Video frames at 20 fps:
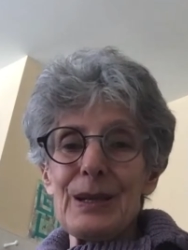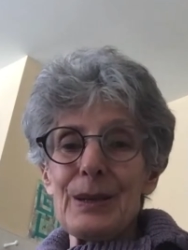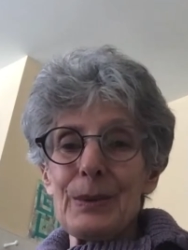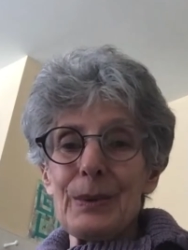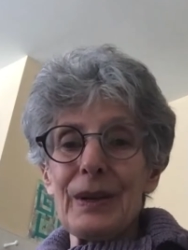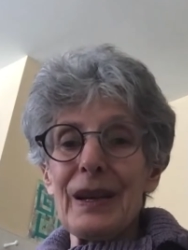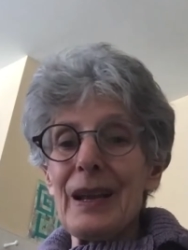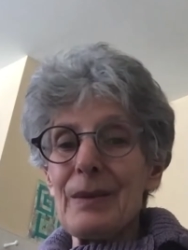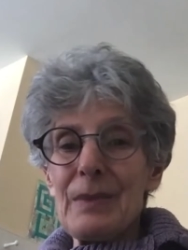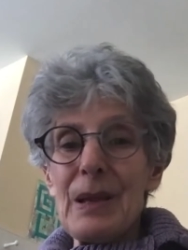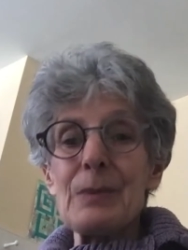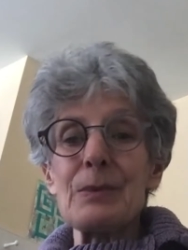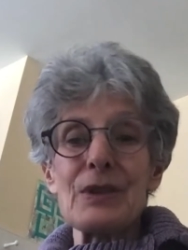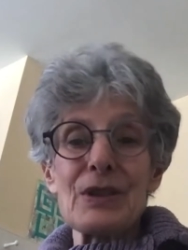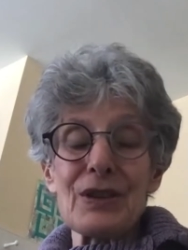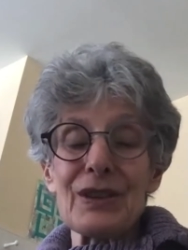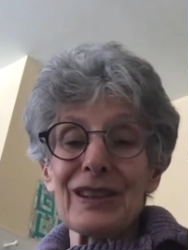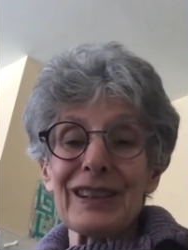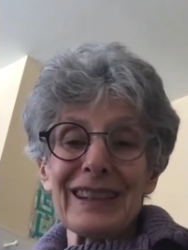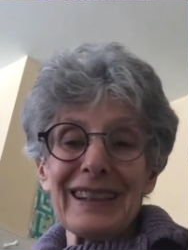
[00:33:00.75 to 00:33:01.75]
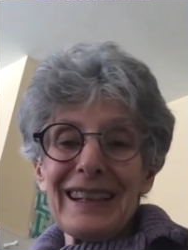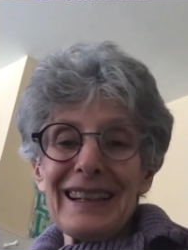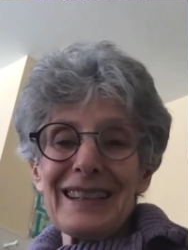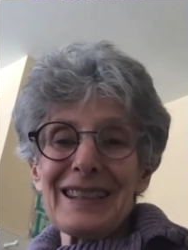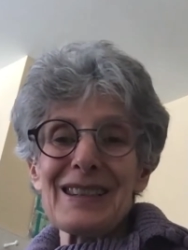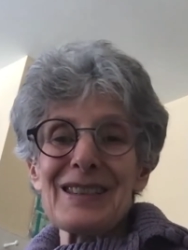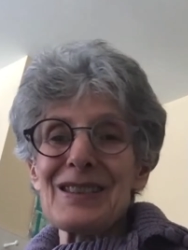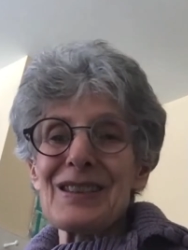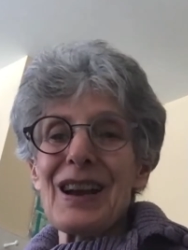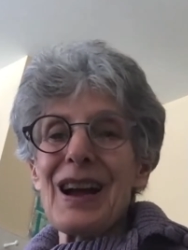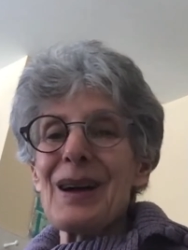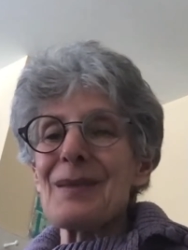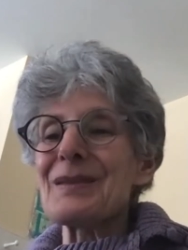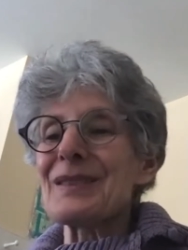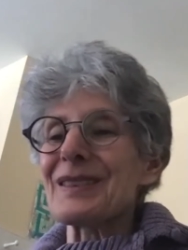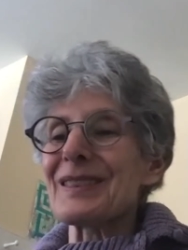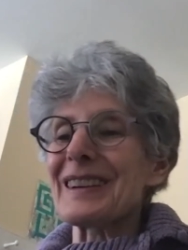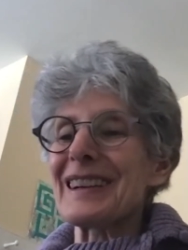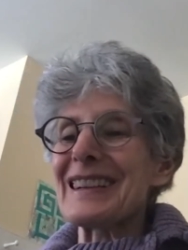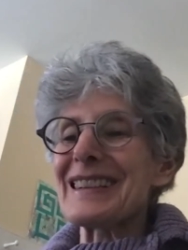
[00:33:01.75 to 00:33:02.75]
to create. Maybe we should look at it as job
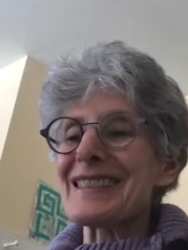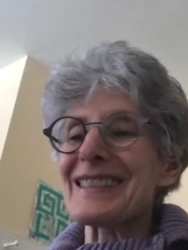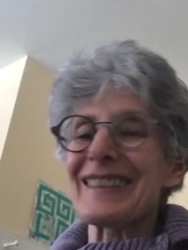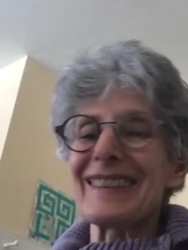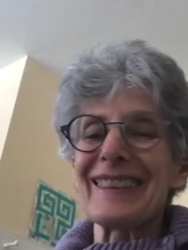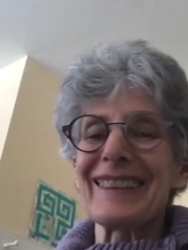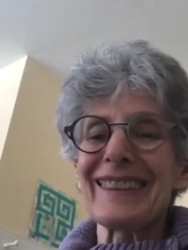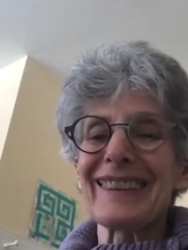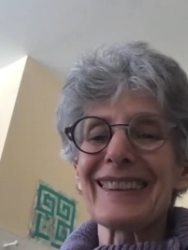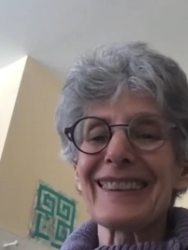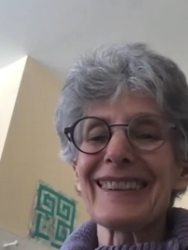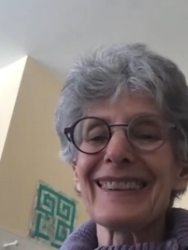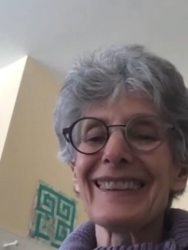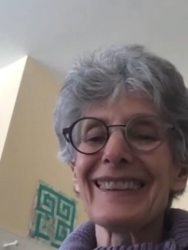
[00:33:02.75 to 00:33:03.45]
creation.